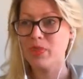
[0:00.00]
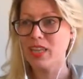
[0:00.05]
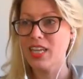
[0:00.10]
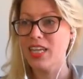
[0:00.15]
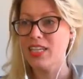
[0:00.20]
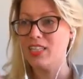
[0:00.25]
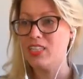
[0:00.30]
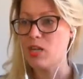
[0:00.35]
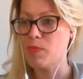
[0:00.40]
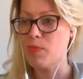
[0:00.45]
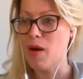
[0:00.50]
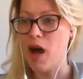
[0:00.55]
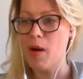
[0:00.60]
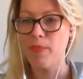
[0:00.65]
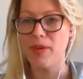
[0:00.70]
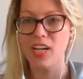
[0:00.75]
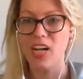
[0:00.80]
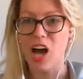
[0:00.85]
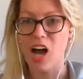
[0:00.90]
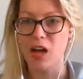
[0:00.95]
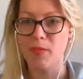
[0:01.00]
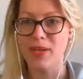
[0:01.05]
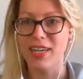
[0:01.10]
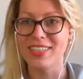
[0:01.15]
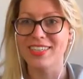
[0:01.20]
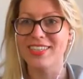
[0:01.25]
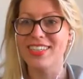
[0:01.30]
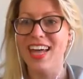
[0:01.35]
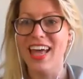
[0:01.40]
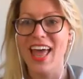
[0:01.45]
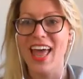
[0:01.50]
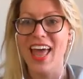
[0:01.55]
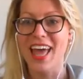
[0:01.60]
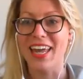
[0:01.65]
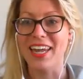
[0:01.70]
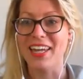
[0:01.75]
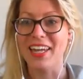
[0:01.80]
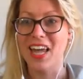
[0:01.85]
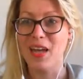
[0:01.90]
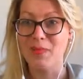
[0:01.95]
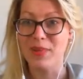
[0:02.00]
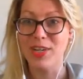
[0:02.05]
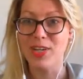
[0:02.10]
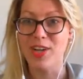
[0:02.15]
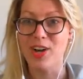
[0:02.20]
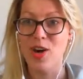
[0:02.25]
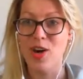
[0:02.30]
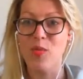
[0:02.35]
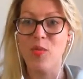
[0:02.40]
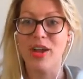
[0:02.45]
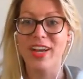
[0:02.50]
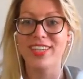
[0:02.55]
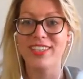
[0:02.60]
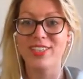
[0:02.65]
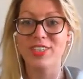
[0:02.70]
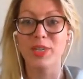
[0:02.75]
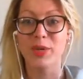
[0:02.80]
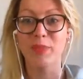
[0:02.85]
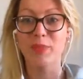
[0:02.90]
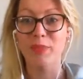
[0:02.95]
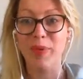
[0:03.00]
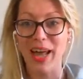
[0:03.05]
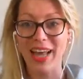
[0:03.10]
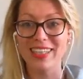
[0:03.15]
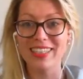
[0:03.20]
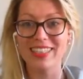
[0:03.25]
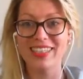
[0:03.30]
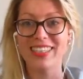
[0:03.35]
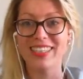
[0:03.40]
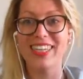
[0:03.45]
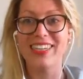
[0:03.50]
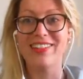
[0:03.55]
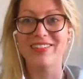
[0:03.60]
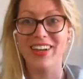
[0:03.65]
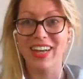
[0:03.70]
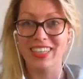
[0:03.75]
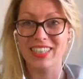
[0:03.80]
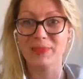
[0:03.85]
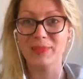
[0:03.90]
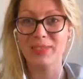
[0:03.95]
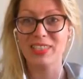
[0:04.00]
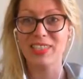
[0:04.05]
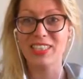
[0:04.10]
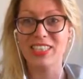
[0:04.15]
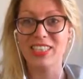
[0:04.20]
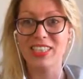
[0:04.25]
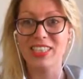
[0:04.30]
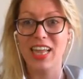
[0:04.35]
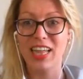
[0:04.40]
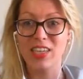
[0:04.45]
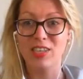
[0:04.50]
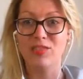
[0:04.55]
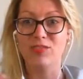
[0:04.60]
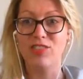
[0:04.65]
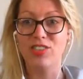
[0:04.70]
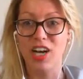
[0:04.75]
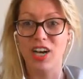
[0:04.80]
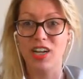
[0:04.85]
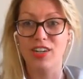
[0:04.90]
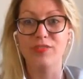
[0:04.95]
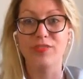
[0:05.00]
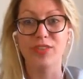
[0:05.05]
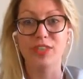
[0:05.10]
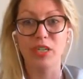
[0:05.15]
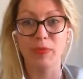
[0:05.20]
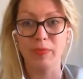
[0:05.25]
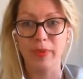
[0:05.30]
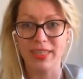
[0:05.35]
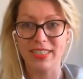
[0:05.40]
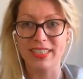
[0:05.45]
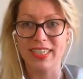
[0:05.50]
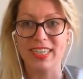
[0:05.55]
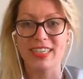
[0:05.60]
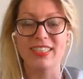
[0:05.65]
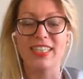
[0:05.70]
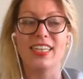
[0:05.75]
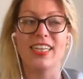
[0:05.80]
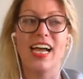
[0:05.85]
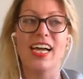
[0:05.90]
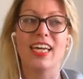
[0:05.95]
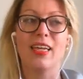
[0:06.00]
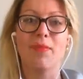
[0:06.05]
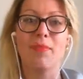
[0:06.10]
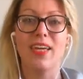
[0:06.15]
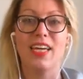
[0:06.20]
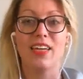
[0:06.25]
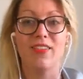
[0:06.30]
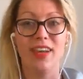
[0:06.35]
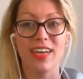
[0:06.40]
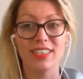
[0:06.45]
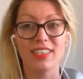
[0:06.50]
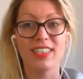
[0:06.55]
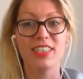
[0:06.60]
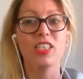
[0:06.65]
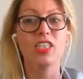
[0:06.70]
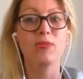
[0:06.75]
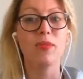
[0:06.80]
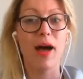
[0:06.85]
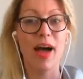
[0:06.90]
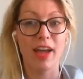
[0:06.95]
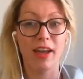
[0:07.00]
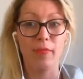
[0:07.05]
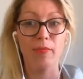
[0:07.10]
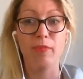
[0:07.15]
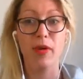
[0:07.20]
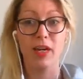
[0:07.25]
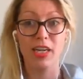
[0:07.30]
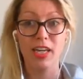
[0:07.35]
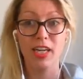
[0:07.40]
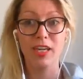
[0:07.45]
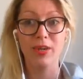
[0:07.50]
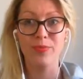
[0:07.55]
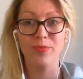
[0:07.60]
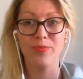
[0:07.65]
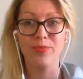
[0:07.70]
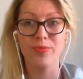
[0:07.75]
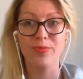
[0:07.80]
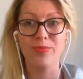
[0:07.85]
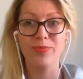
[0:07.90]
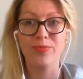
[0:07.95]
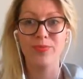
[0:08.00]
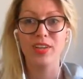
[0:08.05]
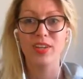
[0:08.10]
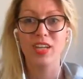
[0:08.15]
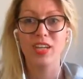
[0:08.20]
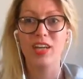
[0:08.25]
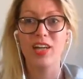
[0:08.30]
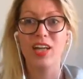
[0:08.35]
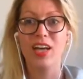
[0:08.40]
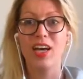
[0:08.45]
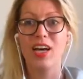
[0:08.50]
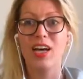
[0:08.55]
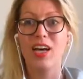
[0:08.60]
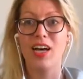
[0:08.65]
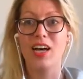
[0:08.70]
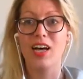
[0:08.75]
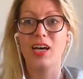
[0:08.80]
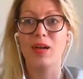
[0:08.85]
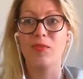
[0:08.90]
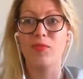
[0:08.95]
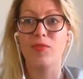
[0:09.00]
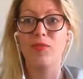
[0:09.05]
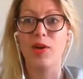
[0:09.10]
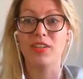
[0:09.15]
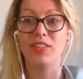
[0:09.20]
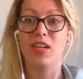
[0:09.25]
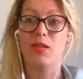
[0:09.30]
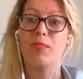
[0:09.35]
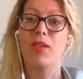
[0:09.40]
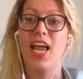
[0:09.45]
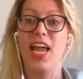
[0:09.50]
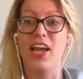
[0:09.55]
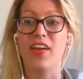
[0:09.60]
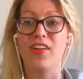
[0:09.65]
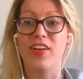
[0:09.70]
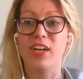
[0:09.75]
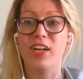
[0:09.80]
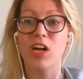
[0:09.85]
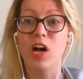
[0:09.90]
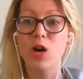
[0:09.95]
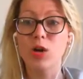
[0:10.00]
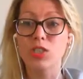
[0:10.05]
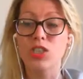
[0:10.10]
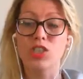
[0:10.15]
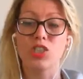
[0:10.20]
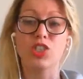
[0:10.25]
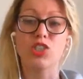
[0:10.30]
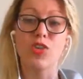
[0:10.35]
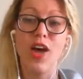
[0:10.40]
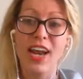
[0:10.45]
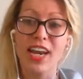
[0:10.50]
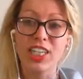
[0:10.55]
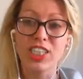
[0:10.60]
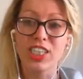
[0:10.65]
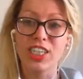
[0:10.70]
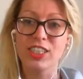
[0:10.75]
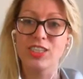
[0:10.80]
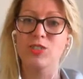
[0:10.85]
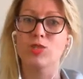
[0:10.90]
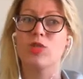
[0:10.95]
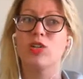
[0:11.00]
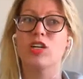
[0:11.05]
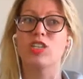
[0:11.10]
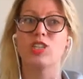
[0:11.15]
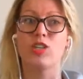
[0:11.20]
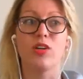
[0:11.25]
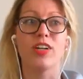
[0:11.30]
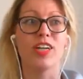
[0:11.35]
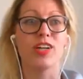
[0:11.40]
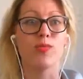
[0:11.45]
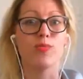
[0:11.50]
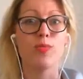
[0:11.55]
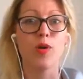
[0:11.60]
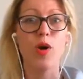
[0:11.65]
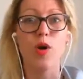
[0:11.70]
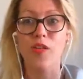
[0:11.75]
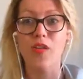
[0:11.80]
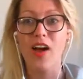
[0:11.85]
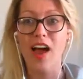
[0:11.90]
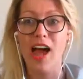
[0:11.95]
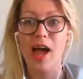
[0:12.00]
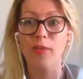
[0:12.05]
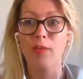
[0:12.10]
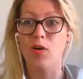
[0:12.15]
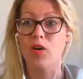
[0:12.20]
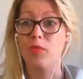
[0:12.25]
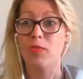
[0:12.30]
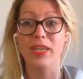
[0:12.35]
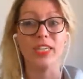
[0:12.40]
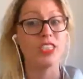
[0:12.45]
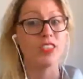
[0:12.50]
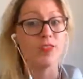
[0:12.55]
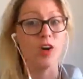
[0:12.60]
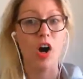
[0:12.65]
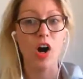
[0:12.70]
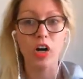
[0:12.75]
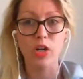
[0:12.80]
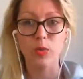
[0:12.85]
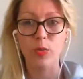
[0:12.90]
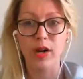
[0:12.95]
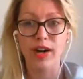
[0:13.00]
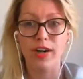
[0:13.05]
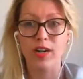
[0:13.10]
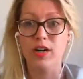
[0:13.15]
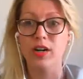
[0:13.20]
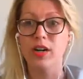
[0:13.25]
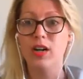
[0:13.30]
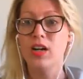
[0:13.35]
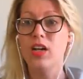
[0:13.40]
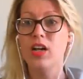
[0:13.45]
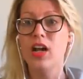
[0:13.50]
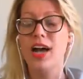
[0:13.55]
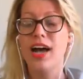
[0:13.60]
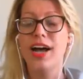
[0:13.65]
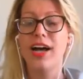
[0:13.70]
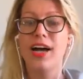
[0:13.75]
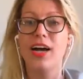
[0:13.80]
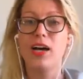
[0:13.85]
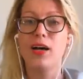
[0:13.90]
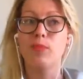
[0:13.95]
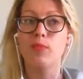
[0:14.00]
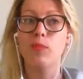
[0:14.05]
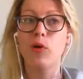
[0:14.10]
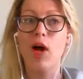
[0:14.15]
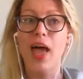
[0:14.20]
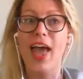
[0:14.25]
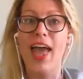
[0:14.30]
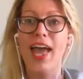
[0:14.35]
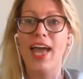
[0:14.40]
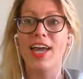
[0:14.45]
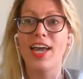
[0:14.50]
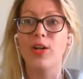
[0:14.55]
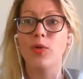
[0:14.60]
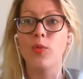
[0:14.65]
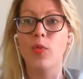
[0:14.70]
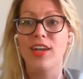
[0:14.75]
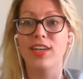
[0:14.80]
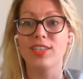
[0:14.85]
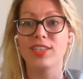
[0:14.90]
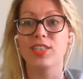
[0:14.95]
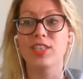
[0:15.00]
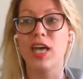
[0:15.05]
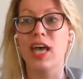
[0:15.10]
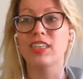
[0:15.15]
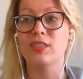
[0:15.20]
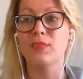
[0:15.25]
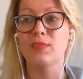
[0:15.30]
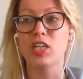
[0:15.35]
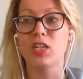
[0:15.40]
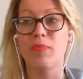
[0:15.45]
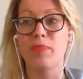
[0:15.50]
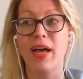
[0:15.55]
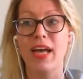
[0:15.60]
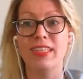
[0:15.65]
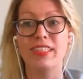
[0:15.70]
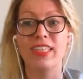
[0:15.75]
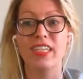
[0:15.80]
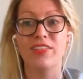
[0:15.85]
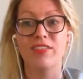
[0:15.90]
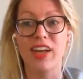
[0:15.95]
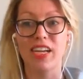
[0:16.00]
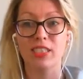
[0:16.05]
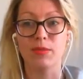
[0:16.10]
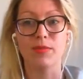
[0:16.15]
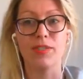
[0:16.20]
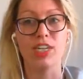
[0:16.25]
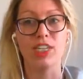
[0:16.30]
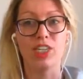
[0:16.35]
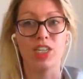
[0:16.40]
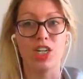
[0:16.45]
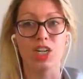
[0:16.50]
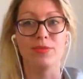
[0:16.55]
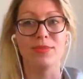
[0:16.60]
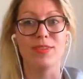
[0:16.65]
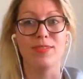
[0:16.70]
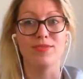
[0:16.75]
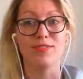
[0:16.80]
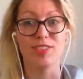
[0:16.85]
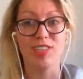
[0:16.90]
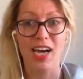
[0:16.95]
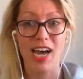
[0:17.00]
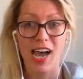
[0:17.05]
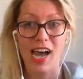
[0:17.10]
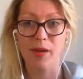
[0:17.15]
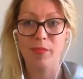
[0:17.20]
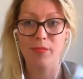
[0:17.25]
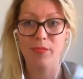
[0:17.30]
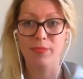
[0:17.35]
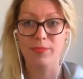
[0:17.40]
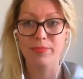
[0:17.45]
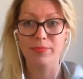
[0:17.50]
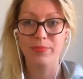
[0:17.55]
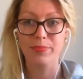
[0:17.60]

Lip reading: So pop in a comment and let me know what is your best investment that you've done for your business. And that could be investing your money, for example, hiring a coach or strategist, or joining a program or a piece of hardware, and what has been your best investment in terms of time.